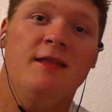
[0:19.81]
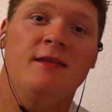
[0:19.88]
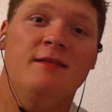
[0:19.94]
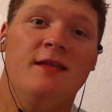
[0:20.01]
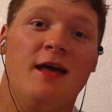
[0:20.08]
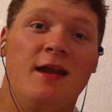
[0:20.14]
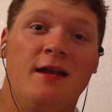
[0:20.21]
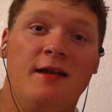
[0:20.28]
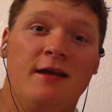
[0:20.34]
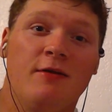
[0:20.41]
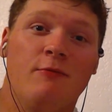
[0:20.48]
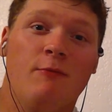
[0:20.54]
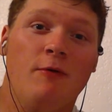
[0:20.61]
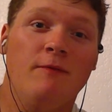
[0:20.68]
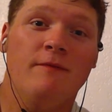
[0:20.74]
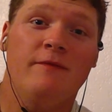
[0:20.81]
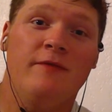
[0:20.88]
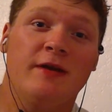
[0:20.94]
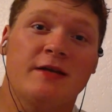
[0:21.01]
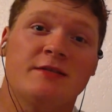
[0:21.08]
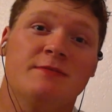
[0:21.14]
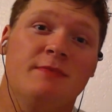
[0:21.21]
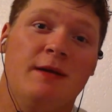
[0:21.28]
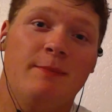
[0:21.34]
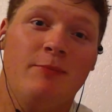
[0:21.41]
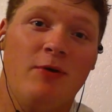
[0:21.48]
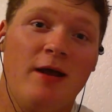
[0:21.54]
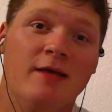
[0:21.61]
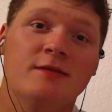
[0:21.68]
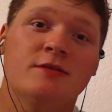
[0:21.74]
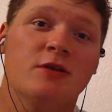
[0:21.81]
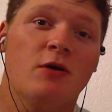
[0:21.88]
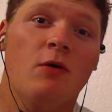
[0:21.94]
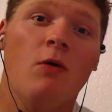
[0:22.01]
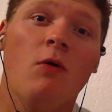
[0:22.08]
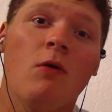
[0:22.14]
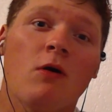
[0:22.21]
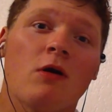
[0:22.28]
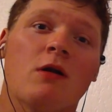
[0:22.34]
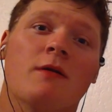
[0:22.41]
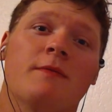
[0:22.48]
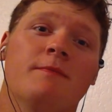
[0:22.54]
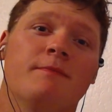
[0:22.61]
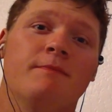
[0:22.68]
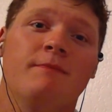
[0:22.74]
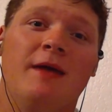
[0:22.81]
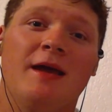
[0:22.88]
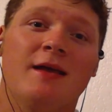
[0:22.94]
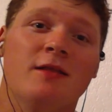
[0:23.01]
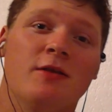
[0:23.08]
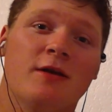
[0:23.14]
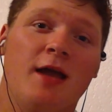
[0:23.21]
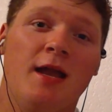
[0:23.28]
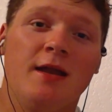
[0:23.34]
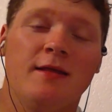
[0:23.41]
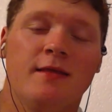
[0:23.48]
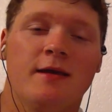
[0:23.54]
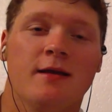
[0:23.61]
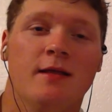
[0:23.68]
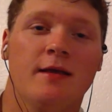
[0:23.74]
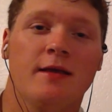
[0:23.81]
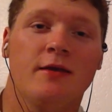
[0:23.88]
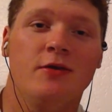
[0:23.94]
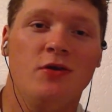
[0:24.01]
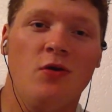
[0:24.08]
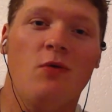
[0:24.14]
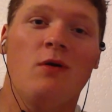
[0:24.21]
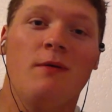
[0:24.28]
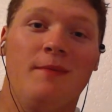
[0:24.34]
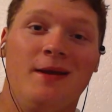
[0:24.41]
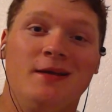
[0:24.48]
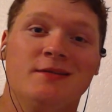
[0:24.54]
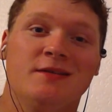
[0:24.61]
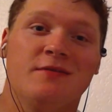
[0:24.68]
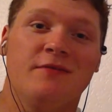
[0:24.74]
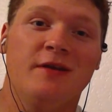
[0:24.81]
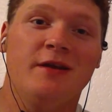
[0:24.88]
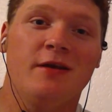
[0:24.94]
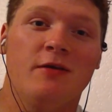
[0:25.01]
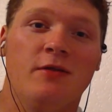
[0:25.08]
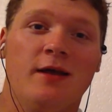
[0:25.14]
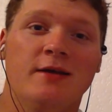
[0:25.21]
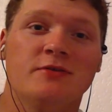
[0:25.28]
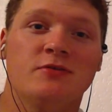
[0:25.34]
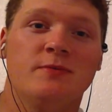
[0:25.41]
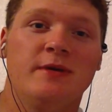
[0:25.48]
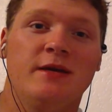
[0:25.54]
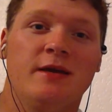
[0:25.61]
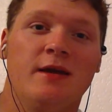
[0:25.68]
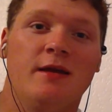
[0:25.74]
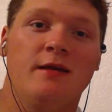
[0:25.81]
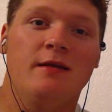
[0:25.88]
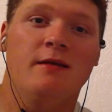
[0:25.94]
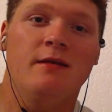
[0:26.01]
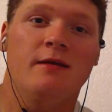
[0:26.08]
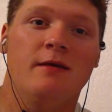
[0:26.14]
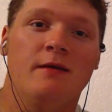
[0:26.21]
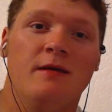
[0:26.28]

that the editing won't fix my breaths or make it look anything like your amazing video last weekend.